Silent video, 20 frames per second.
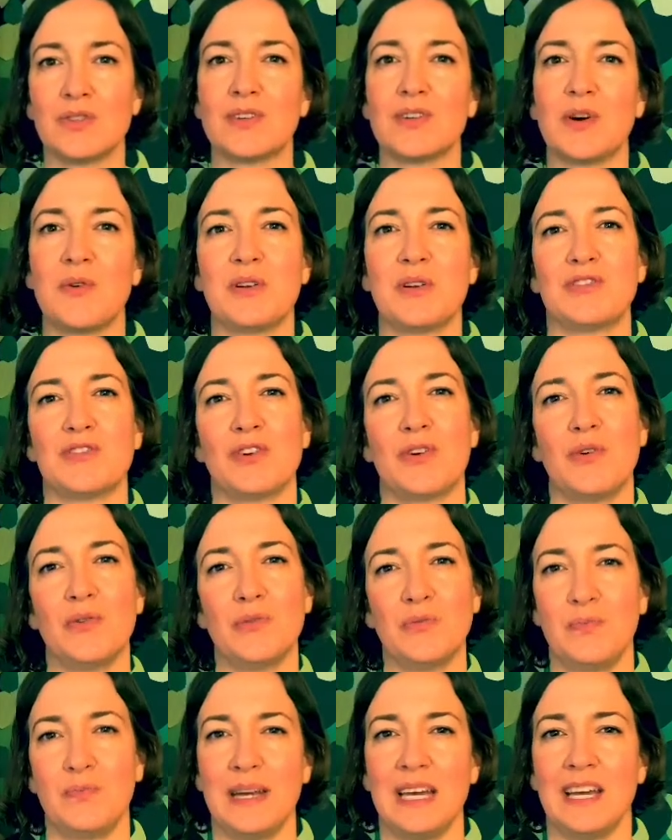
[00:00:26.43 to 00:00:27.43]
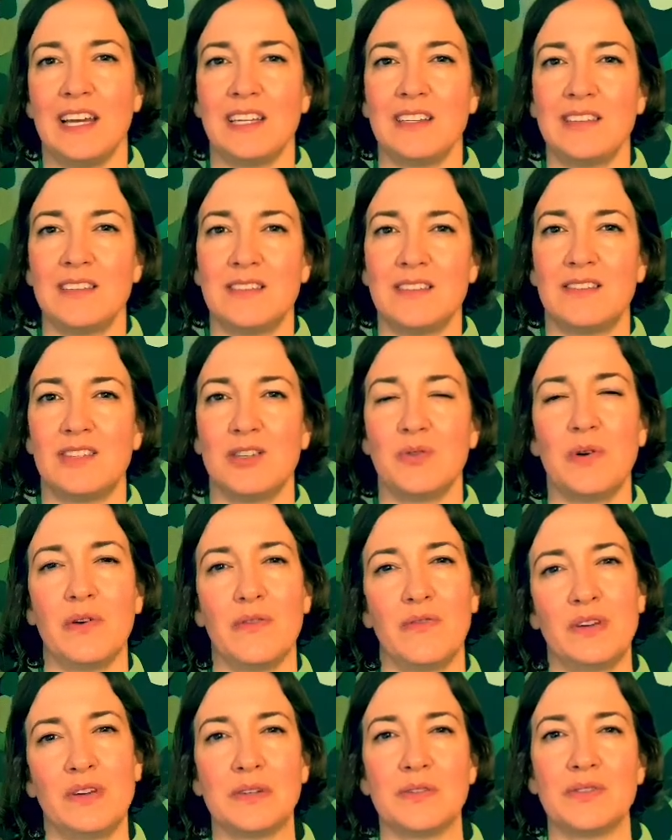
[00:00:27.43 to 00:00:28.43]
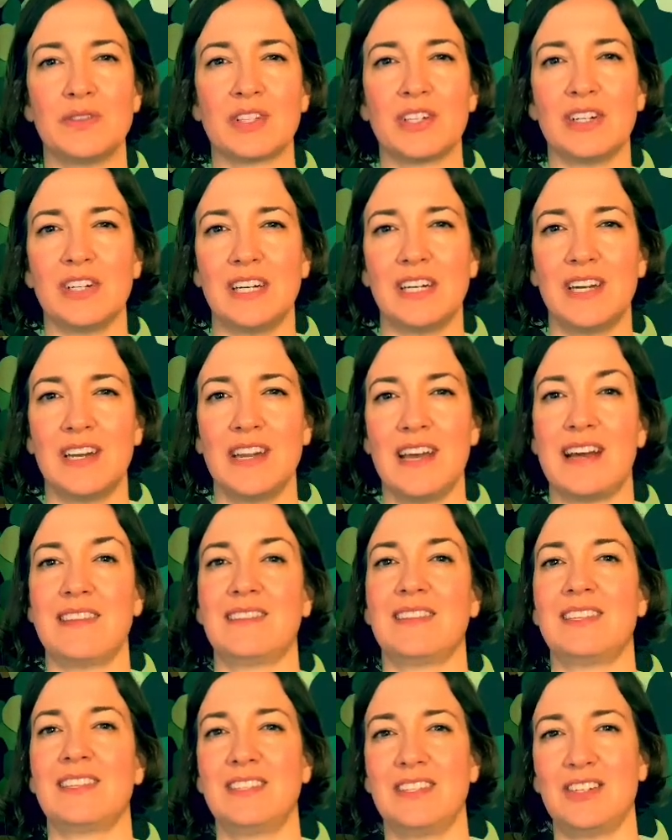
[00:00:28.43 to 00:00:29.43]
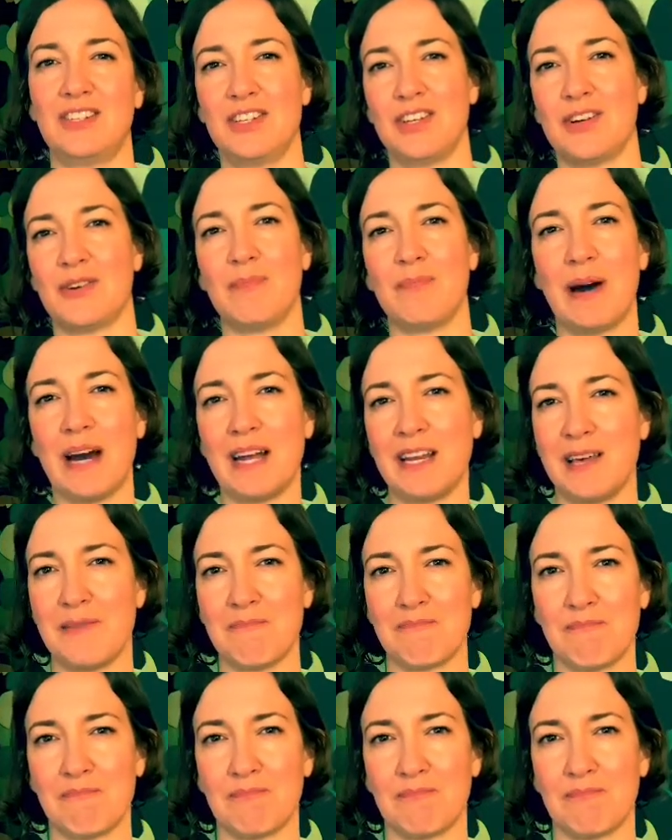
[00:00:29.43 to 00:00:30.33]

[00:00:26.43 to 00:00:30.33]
go at your own pace, do what feels good, and listen to your body.